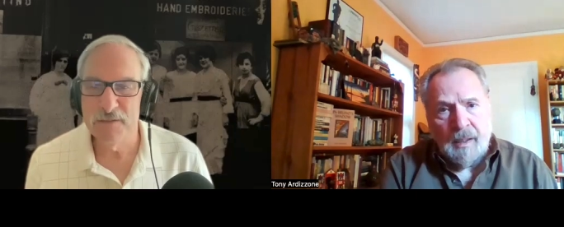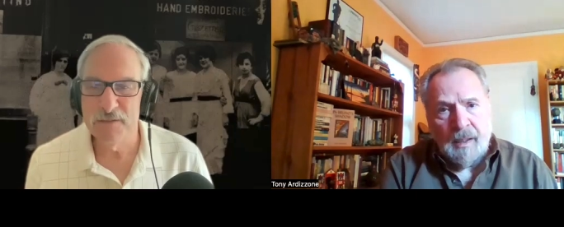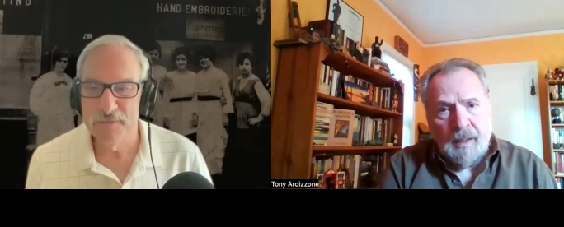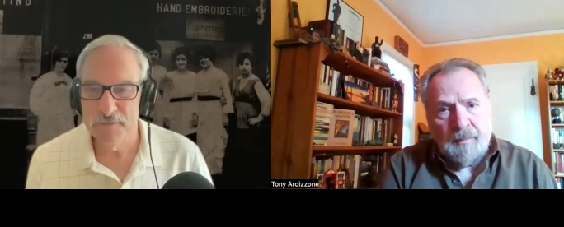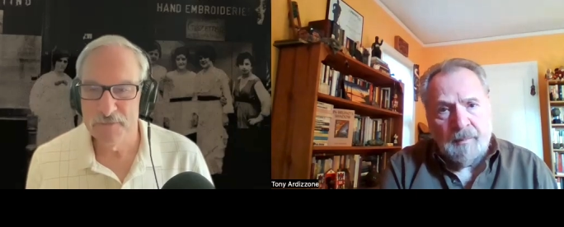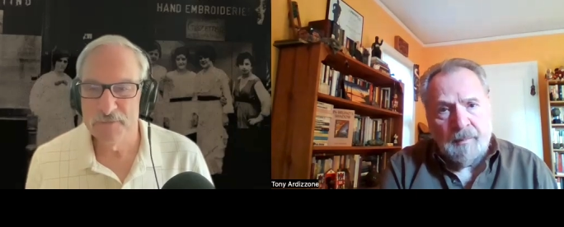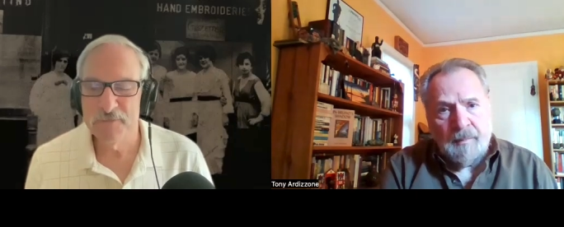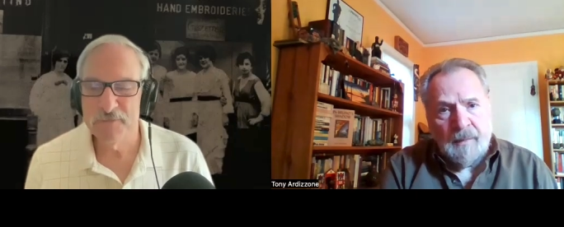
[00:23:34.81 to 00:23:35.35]

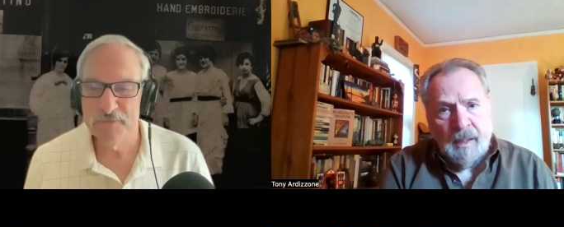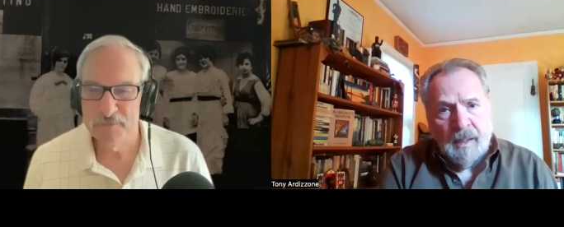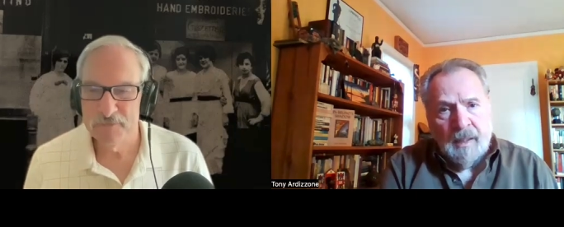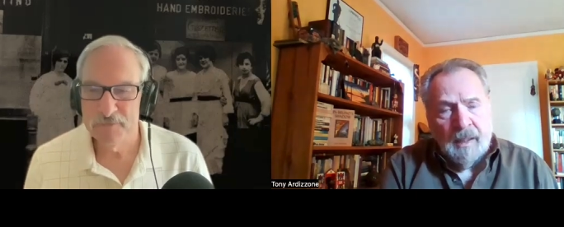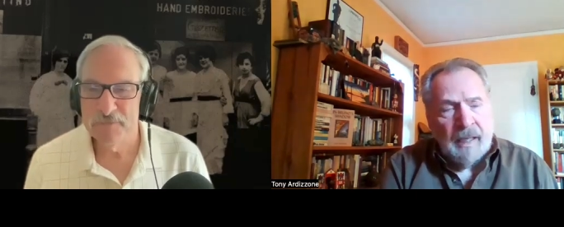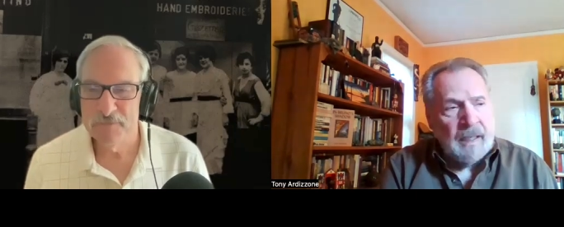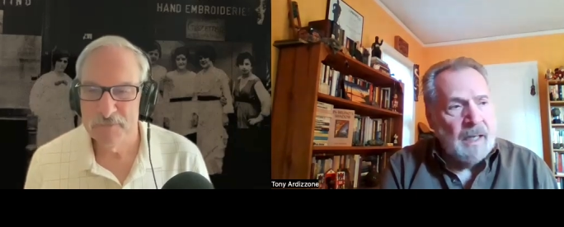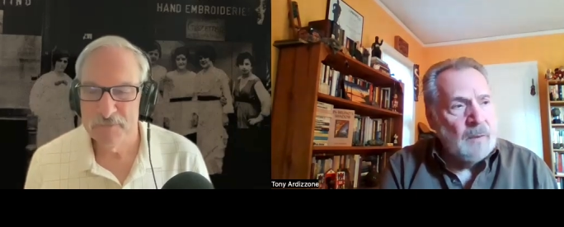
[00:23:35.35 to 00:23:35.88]
Speaker 1: Um,
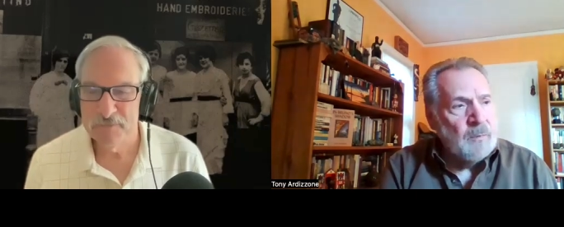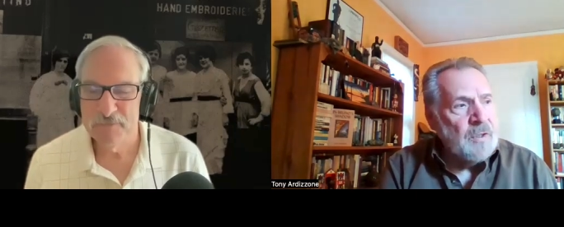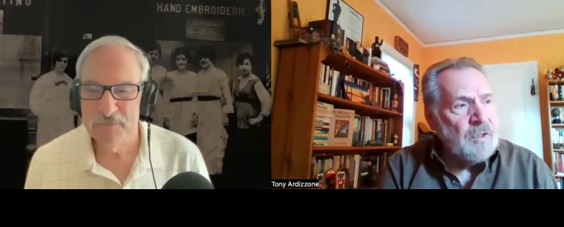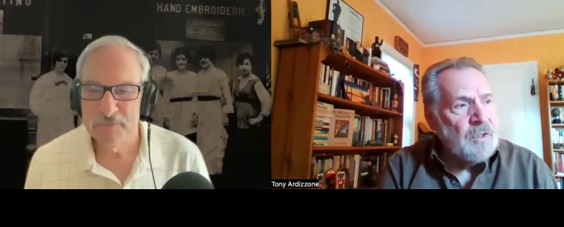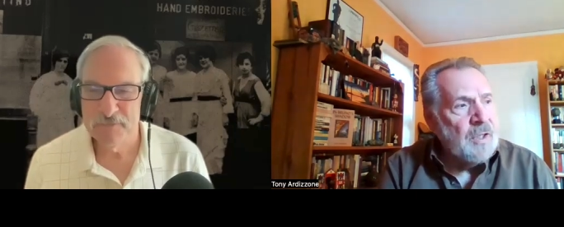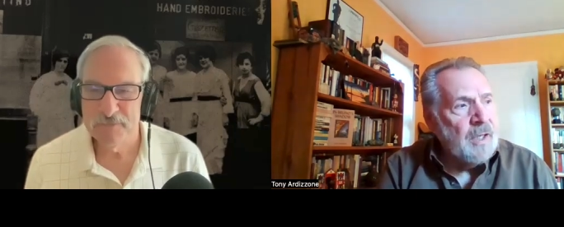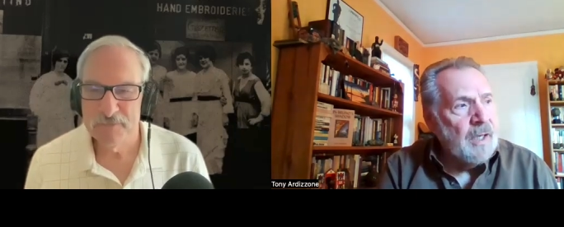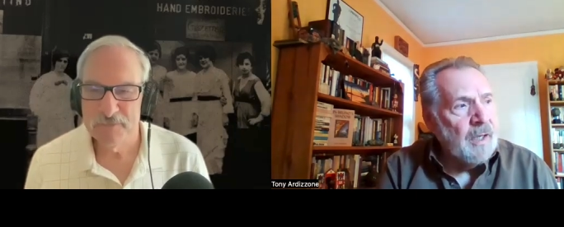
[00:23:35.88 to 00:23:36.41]
and I
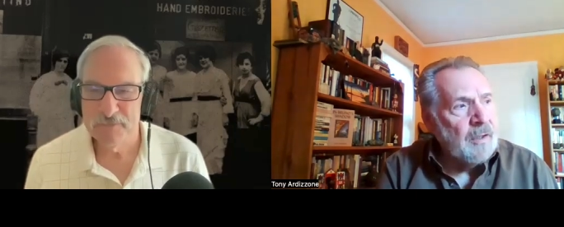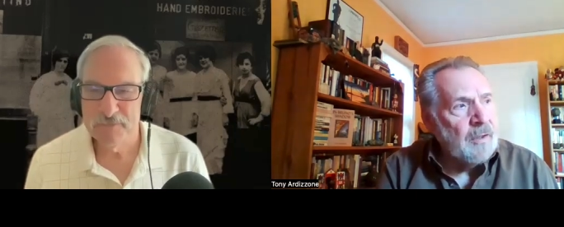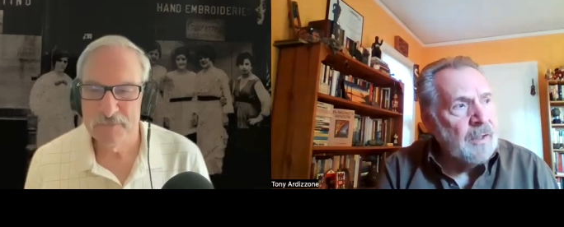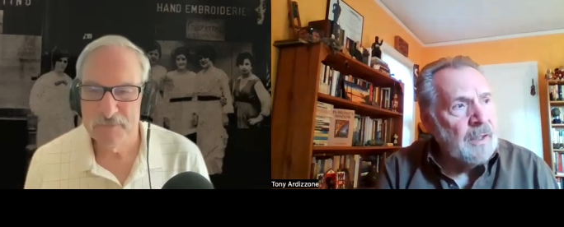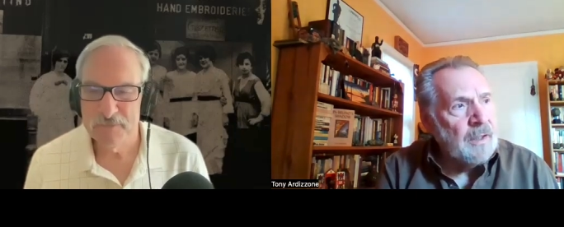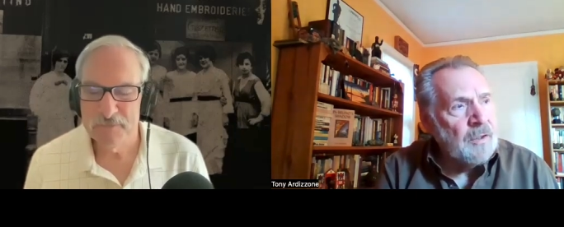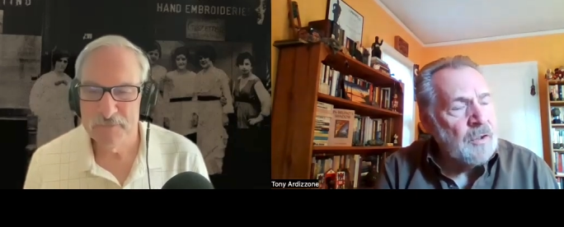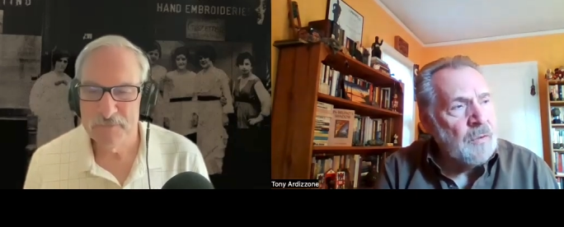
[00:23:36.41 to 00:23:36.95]
was there
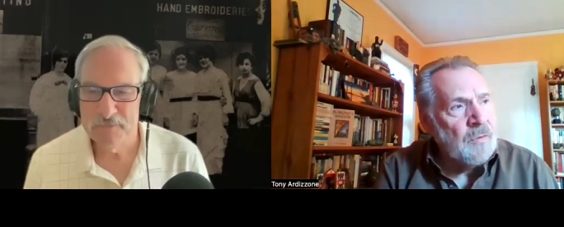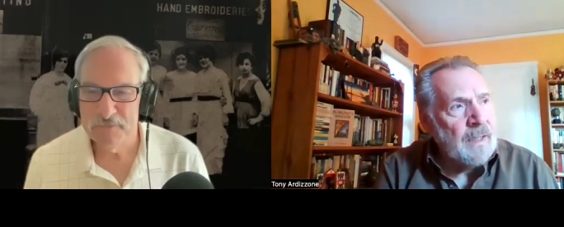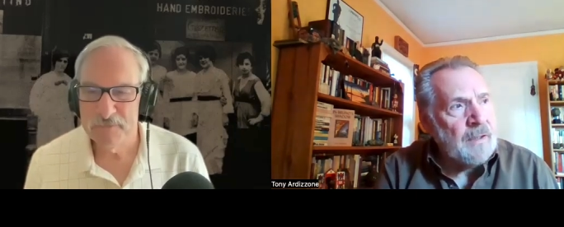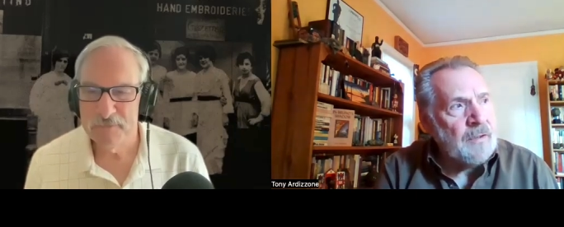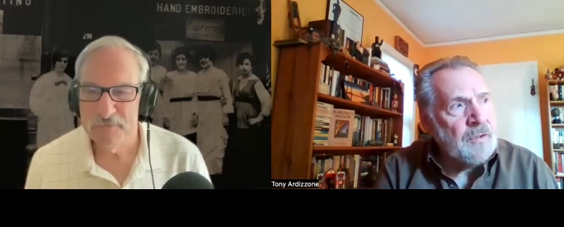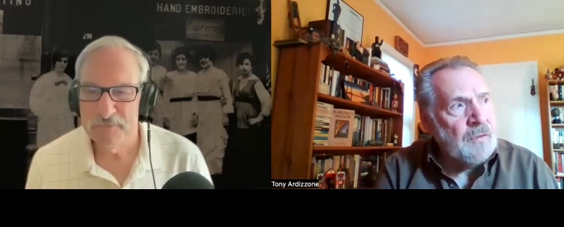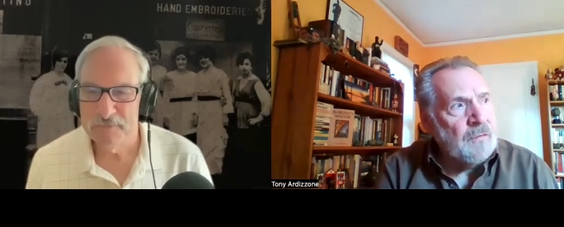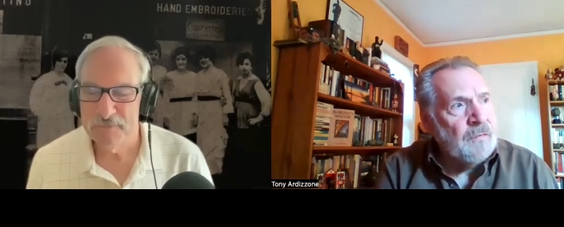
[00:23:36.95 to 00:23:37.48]
in
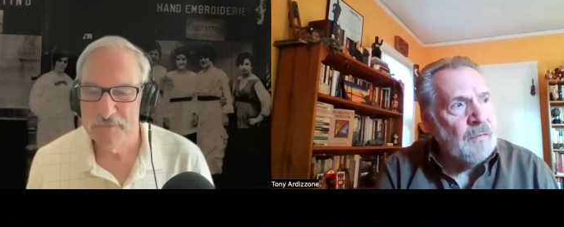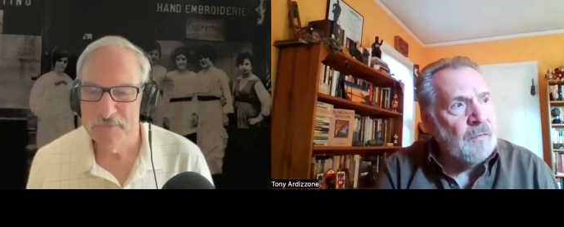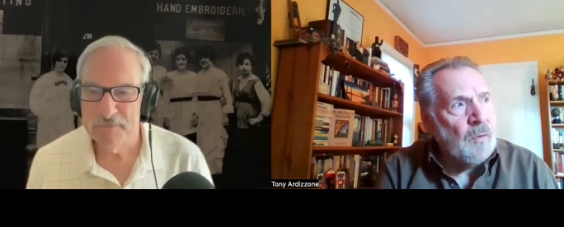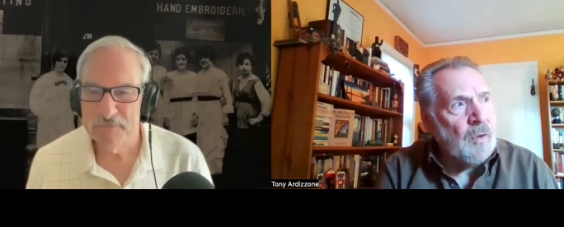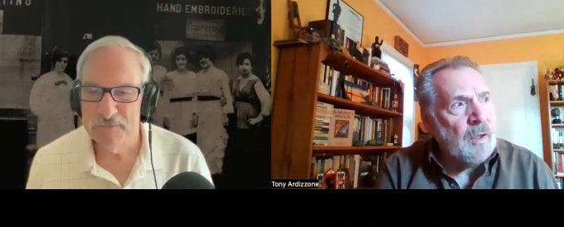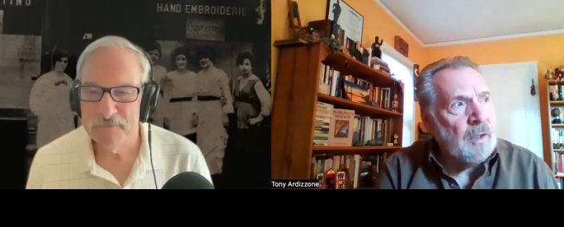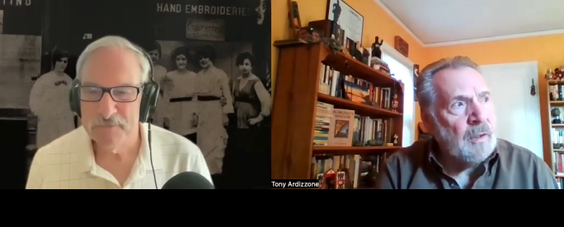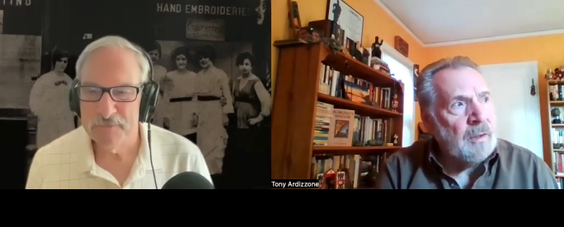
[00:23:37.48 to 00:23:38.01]

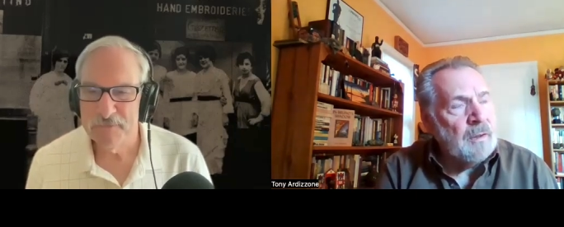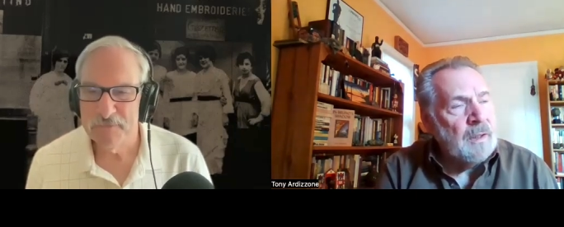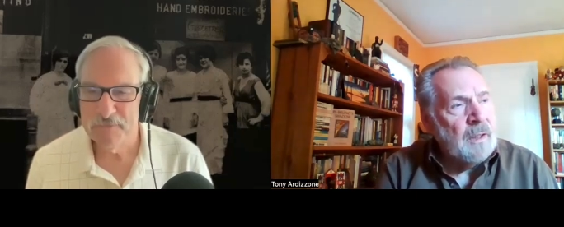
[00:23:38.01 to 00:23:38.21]
2004.